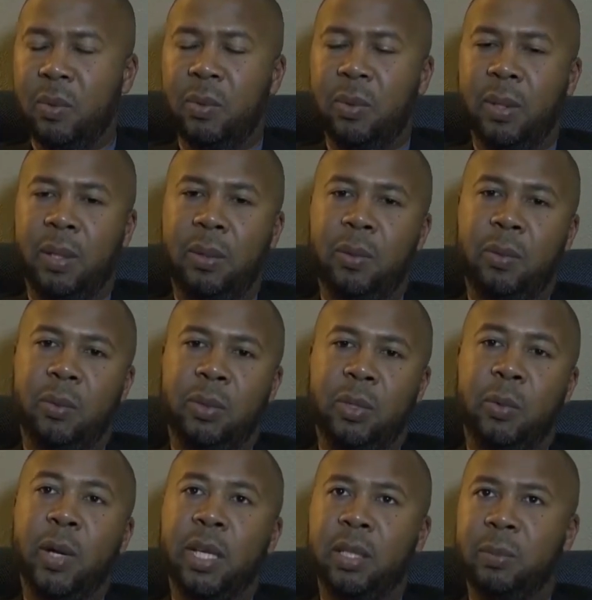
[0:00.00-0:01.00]
who
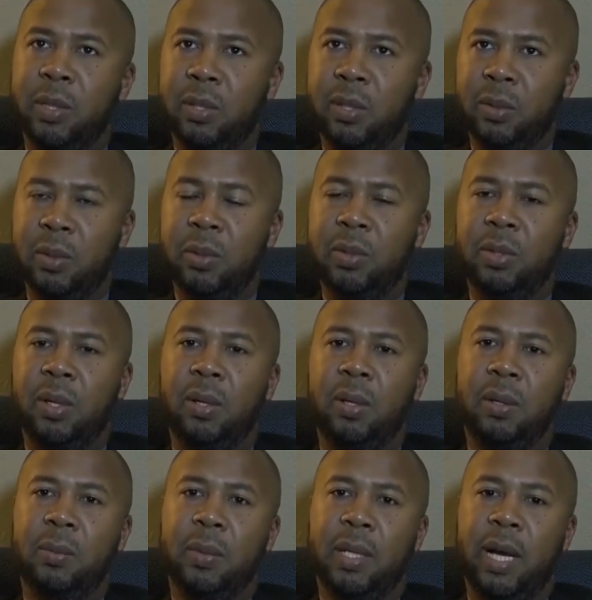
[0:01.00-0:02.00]
directed me to do
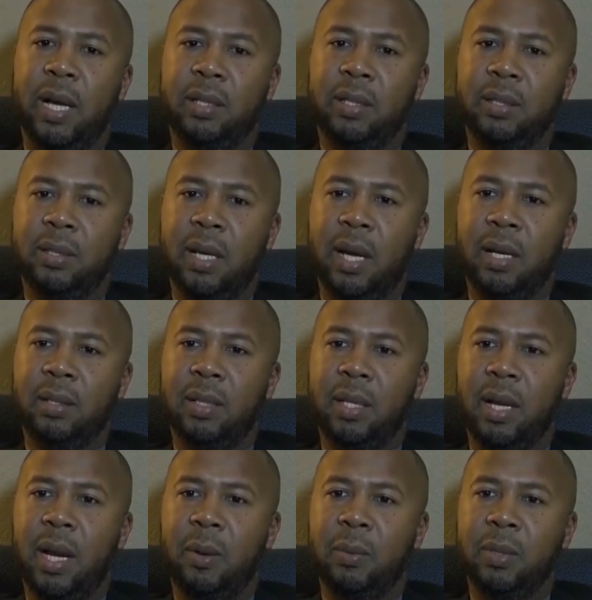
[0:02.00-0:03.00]
so. When I decided that